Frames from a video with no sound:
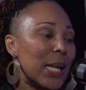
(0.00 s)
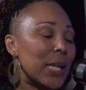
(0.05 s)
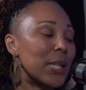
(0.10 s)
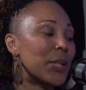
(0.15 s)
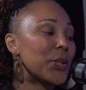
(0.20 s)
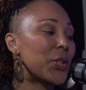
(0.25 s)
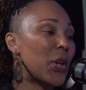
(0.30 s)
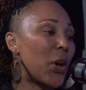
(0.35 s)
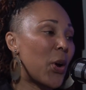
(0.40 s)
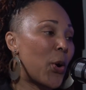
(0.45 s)

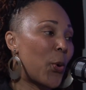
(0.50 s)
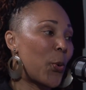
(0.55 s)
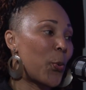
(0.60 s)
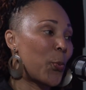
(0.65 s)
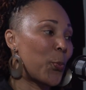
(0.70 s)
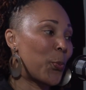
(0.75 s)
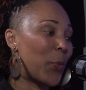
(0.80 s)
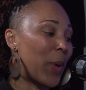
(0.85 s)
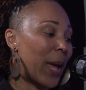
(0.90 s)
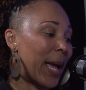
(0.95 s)
So
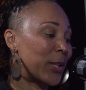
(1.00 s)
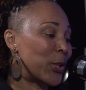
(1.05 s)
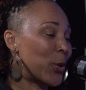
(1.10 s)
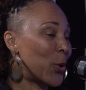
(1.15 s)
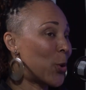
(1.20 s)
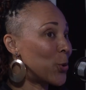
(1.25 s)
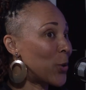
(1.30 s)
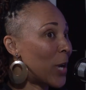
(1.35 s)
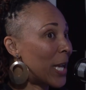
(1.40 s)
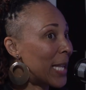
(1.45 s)
I
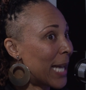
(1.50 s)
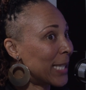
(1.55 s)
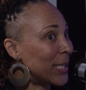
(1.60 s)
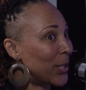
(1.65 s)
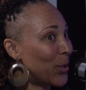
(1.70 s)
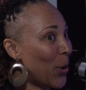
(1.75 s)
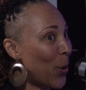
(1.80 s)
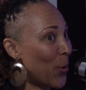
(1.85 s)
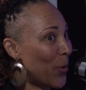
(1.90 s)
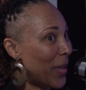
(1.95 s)
told you I like
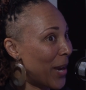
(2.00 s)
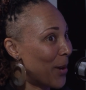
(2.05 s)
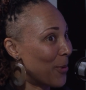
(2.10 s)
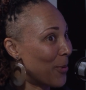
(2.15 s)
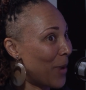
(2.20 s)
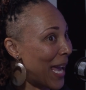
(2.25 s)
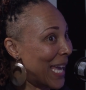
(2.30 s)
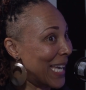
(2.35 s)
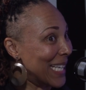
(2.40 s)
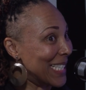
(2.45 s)
to go there,
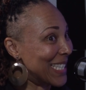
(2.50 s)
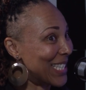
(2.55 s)
right?